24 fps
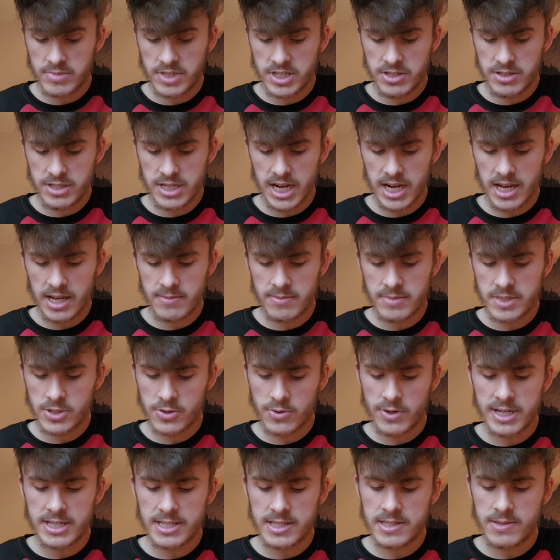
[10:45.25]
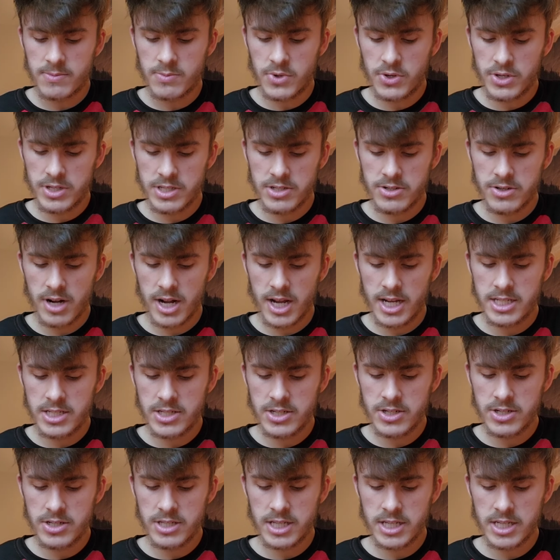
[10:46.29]
2 times, twice the
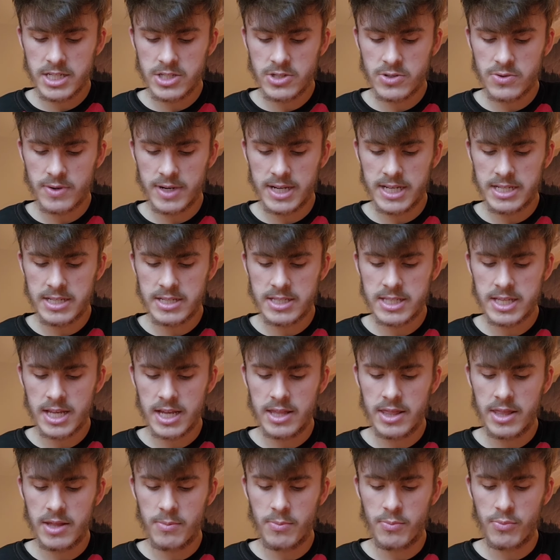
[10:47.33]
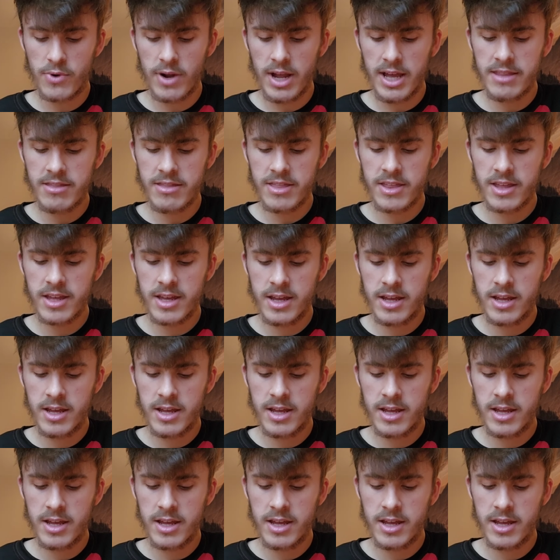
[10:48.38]
moisturizers and twice the breath